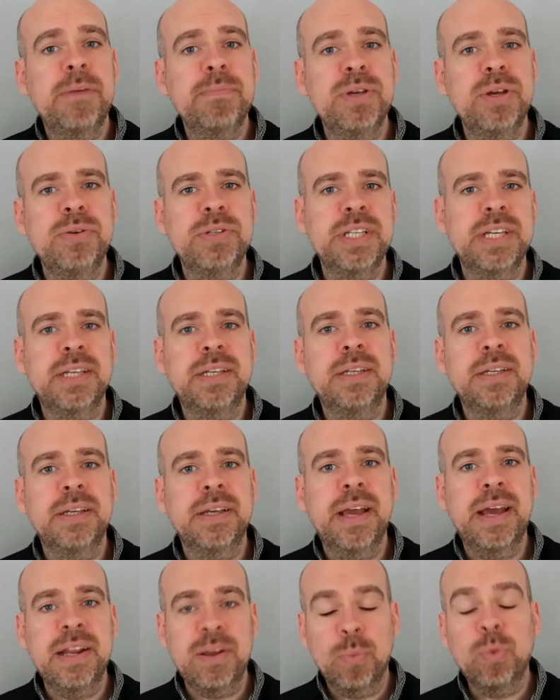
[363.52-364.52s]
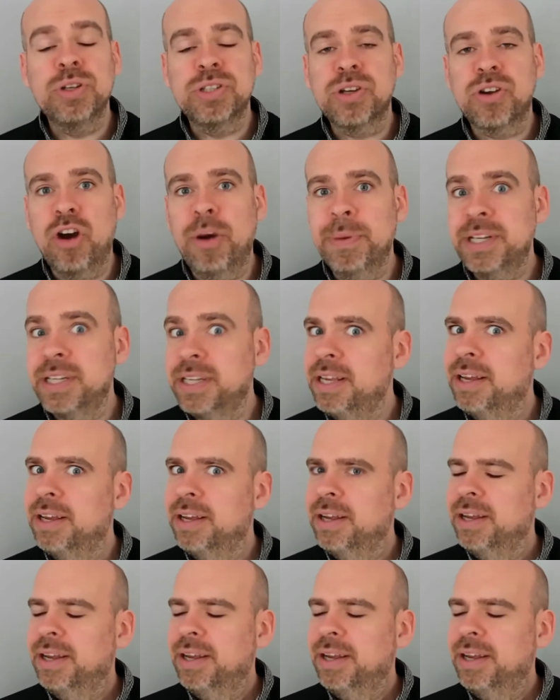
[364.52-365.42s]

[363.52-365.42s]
amusing, and it was a comedy.